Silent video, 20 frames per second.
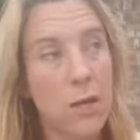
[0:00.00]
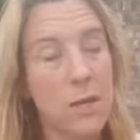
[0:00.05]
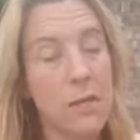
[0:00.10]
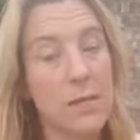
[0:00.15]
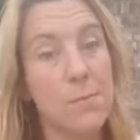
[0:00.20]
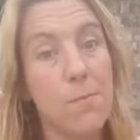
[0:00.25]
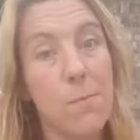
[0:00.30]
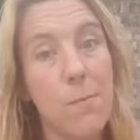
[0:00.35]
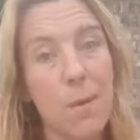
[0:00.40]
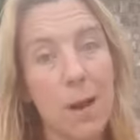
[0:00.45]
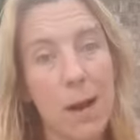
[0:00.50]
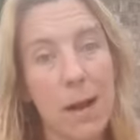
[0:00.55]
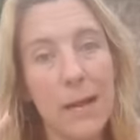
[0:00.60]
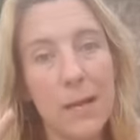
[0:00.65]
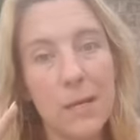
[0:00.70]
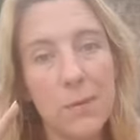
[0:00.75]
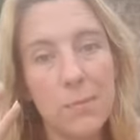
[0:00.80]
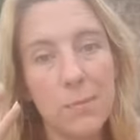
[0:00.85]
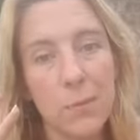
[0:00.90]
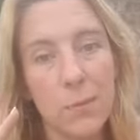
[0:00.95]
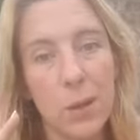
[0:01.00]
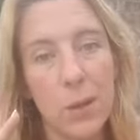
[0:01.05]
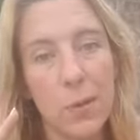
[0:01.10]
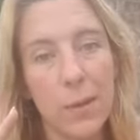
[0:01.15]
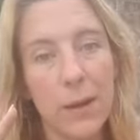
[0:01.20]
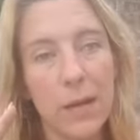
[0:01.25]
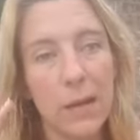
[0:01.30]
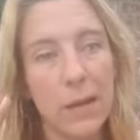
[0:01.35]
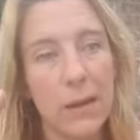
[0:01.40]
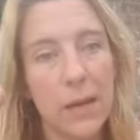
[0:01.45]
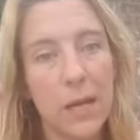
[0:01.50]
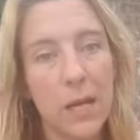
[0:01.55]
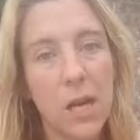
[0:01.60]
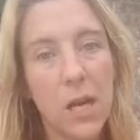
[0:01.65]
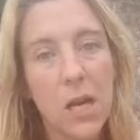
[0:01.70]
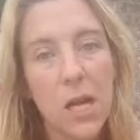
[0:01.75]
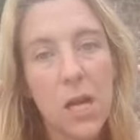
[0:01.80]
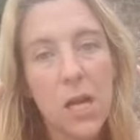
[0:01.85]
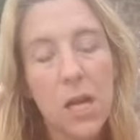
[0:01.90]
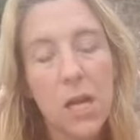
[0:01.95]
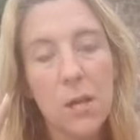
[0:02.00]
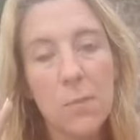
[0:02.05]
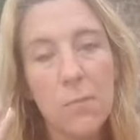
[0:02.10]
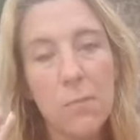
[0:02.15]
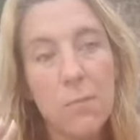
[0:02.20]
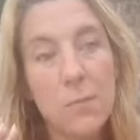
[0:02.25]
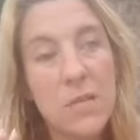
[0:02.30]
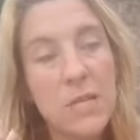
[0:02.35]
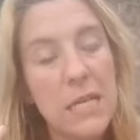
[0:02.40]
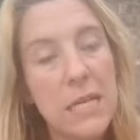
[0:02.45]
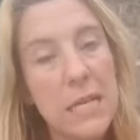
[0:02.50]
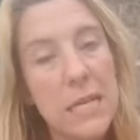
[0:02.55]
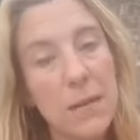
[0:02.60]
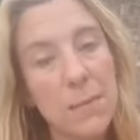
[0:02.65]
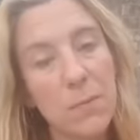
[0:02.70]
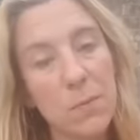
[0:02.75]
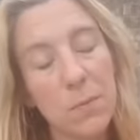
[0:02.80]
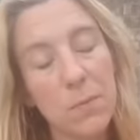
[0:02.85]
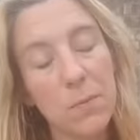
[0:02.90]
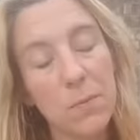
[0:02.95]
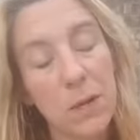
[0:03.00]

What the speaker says: this mind blowing, like deep,